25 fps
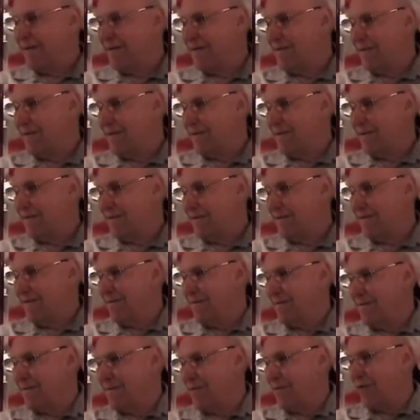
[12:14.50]
to
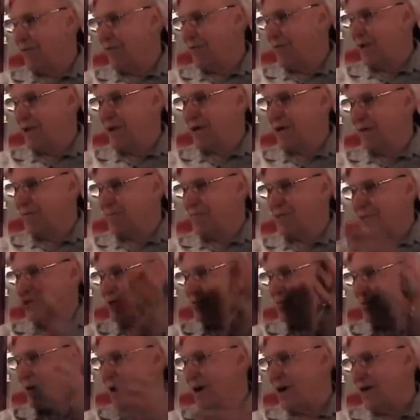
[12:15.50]
go pick up this
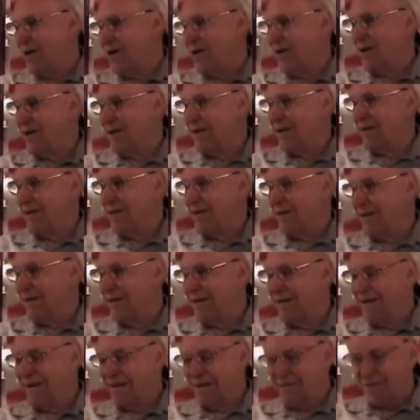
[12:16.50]
part mm
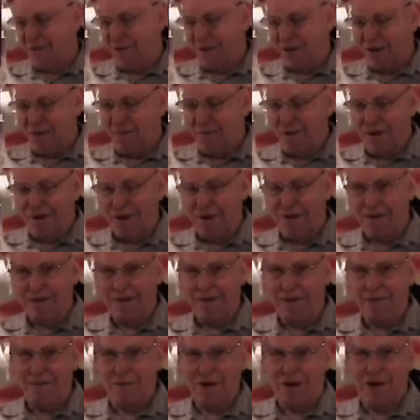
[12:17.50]
-hmm. with him
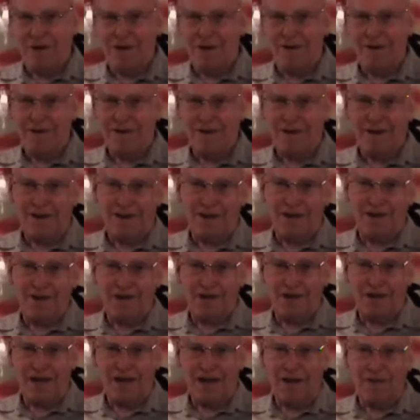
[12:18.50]
at
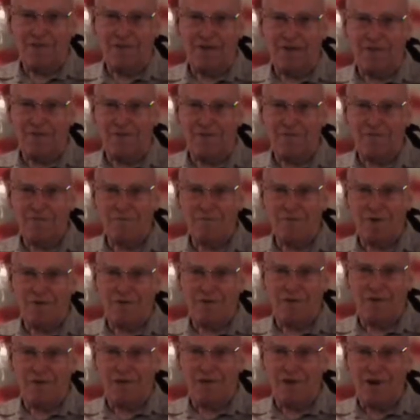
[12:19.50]
least I got put
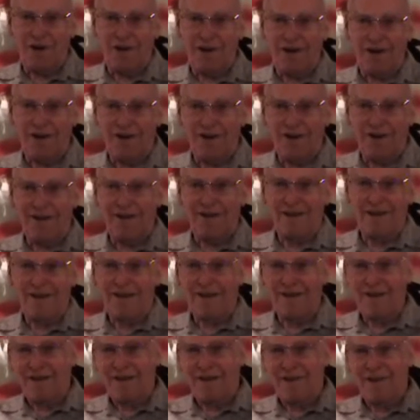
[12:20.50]
my feet on
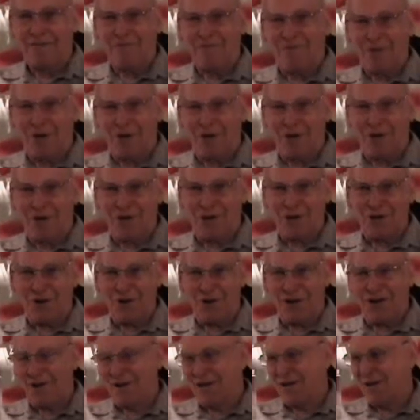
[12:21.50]
foreign
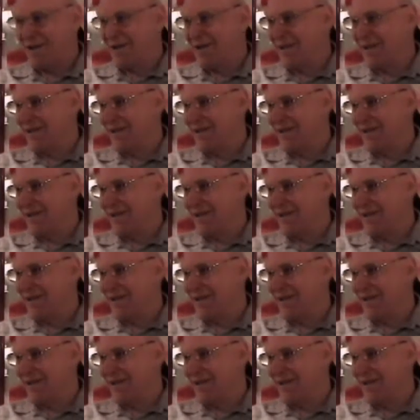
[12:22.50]
soil